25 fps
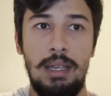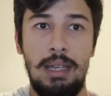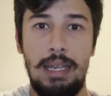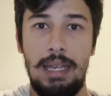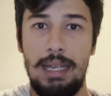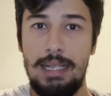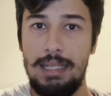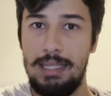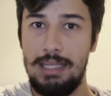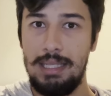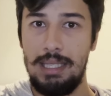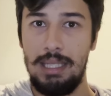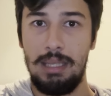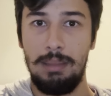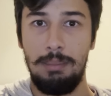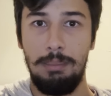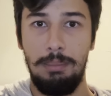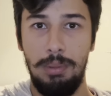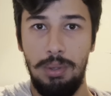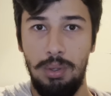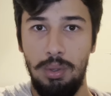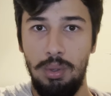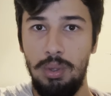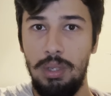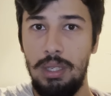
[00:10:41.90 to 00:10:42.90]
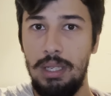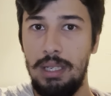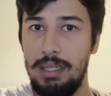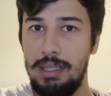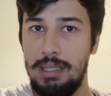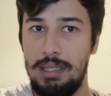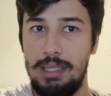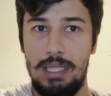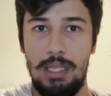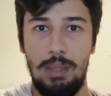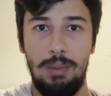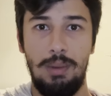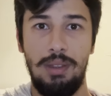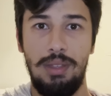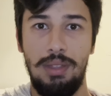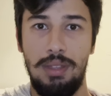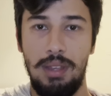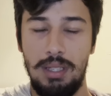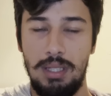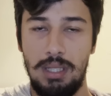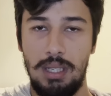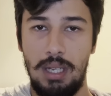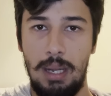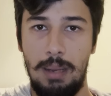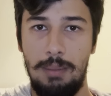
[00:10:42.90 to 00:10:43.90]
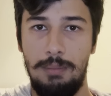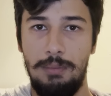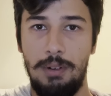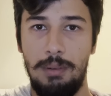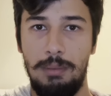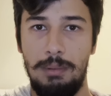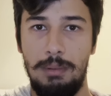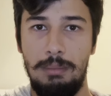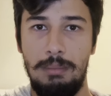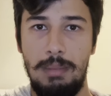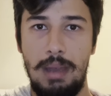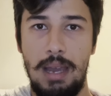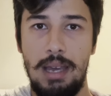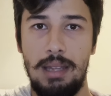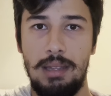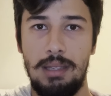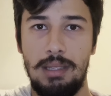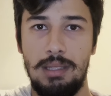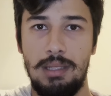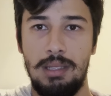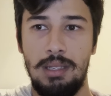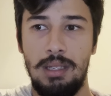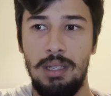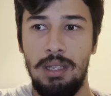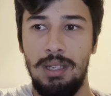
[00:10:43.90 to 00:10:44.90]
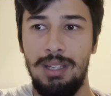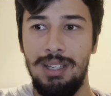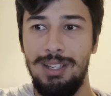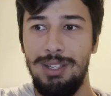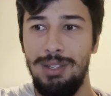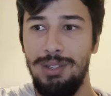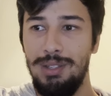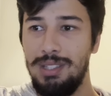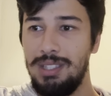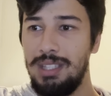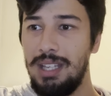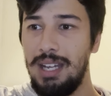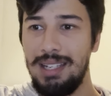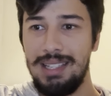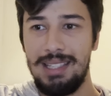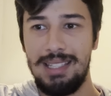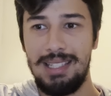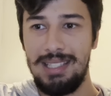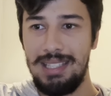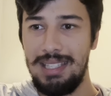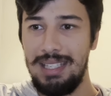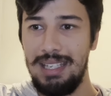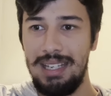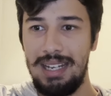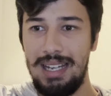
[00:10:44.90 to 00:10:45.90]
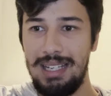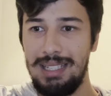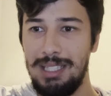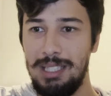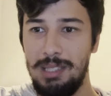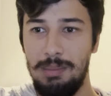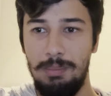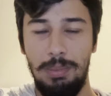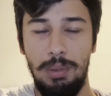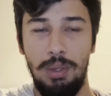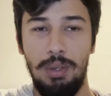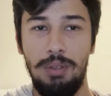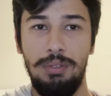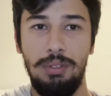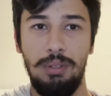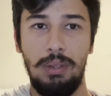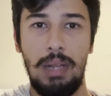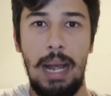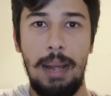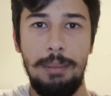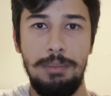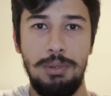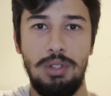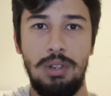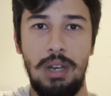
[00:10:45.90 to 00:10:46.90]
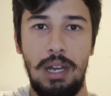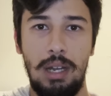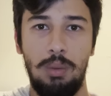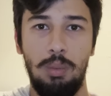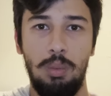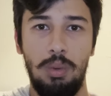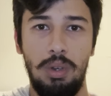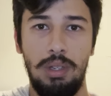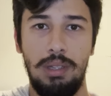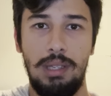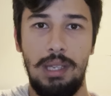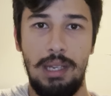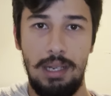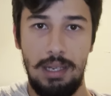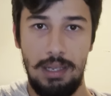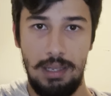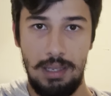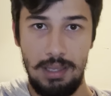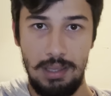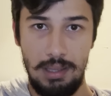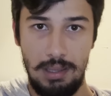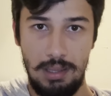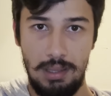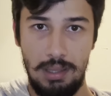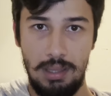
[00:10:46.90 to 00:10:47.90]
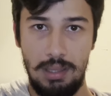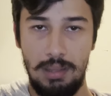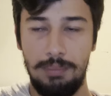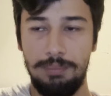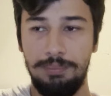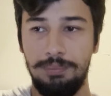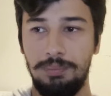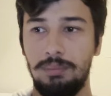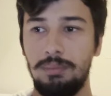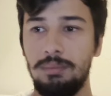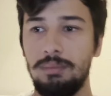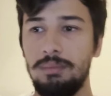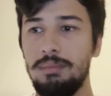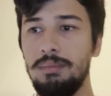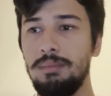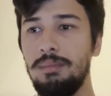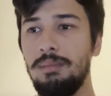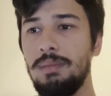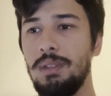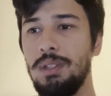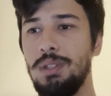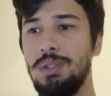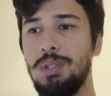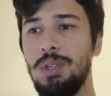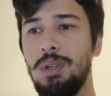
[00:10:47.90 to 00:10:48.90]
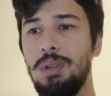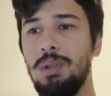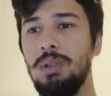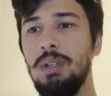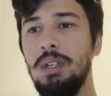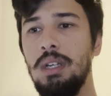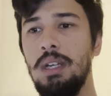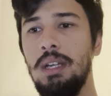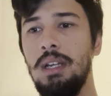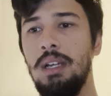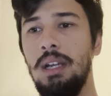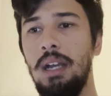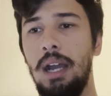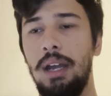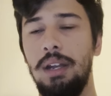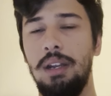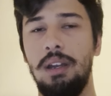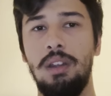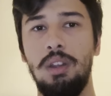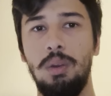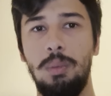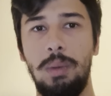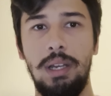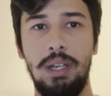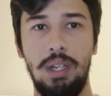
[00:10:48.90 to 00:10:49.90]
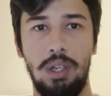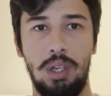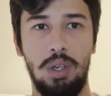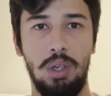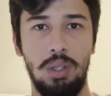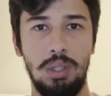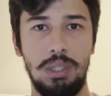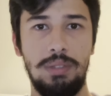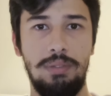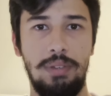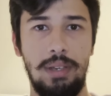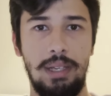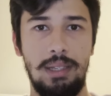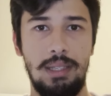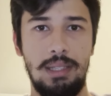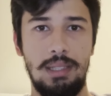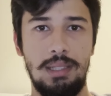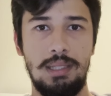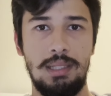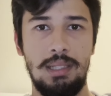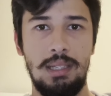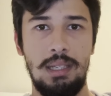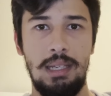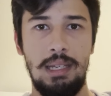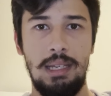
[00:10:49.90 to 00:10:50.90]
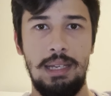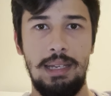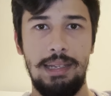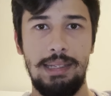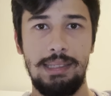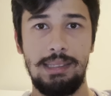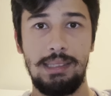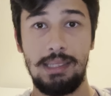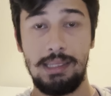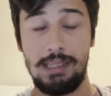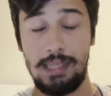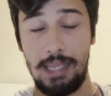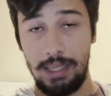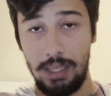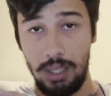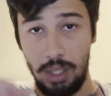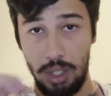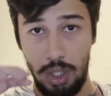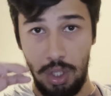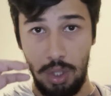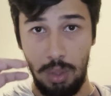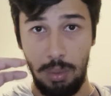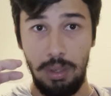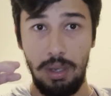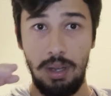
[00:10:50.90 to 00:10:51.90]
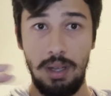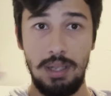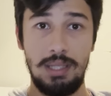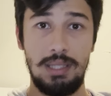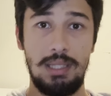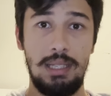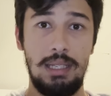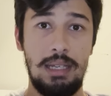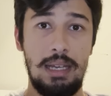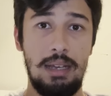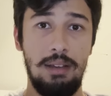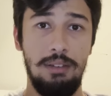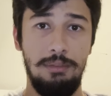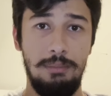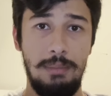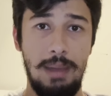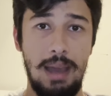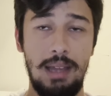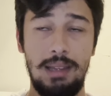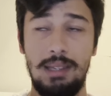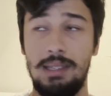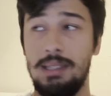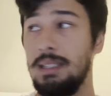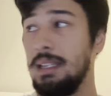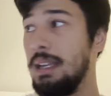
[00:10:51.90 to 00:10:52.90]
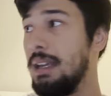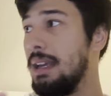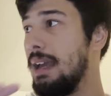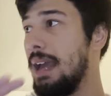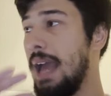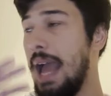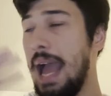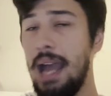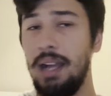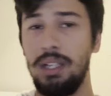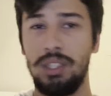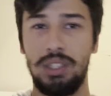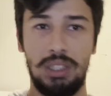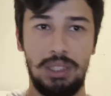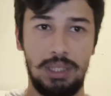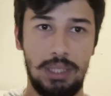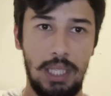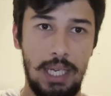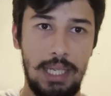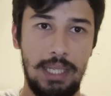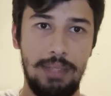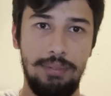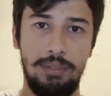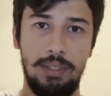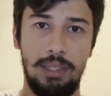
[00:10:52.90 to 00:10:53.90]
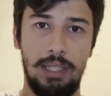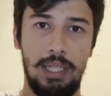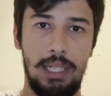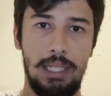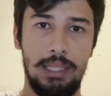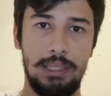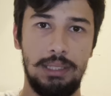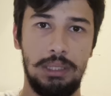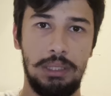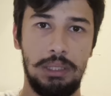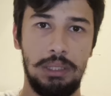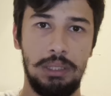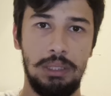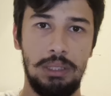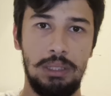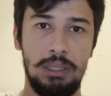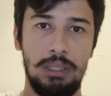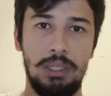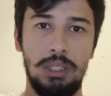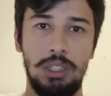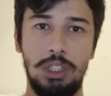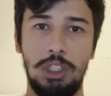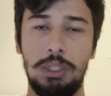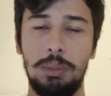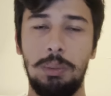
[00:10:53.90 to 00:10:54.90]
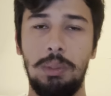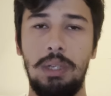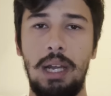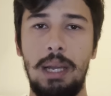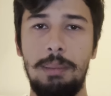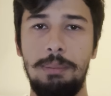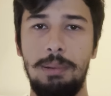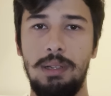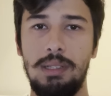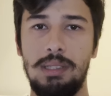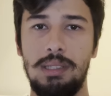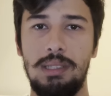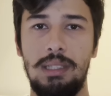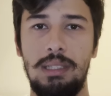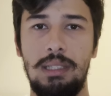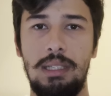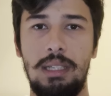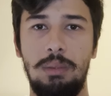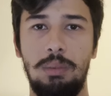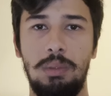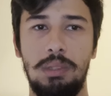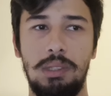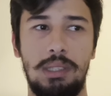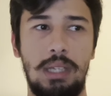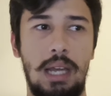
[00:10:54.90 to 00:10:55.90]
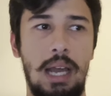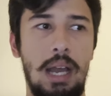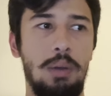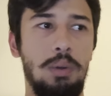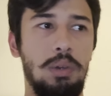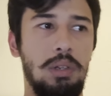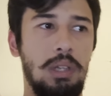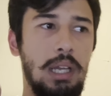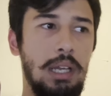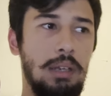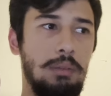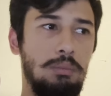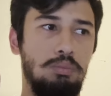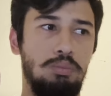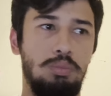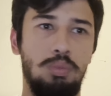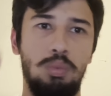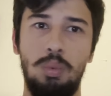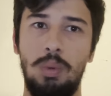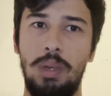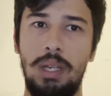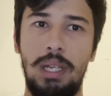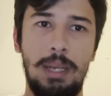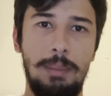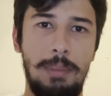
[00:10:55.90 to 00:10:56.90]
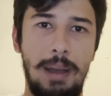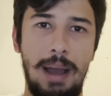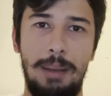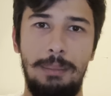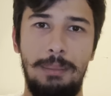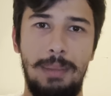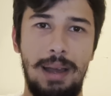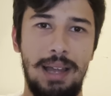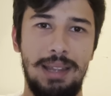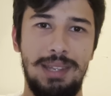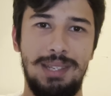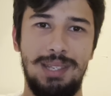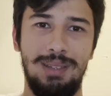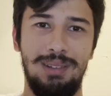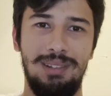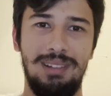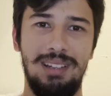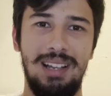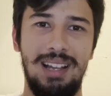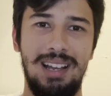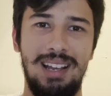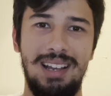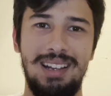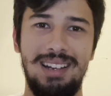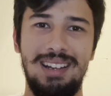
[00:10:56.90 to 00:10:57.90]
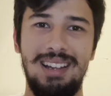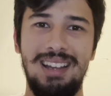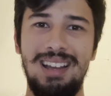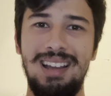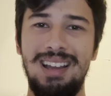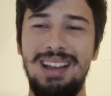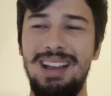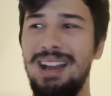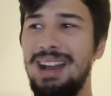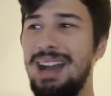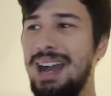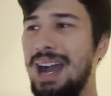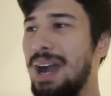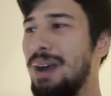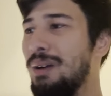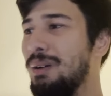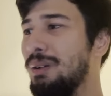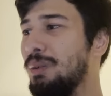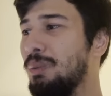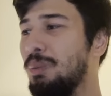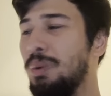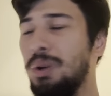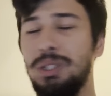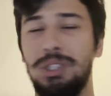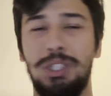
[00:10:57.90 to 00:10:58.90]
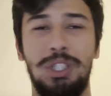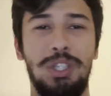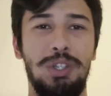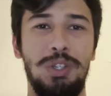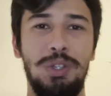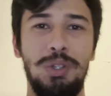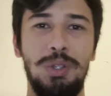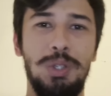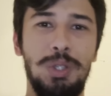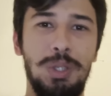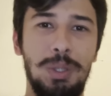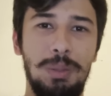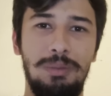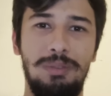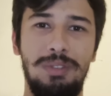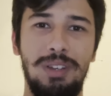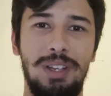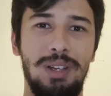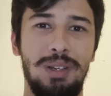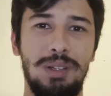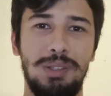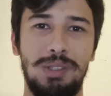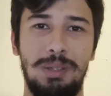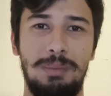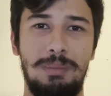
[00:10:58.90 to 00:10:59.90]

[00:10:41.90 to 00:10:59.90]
and see the beauty and see where things come from in maths, you start to see it as this beautiful abstract world that it is. So another way to cultivate this is to take a curiosity of maths outside of class so what I personally did was I would like read about maths online. I would watch YouTube videos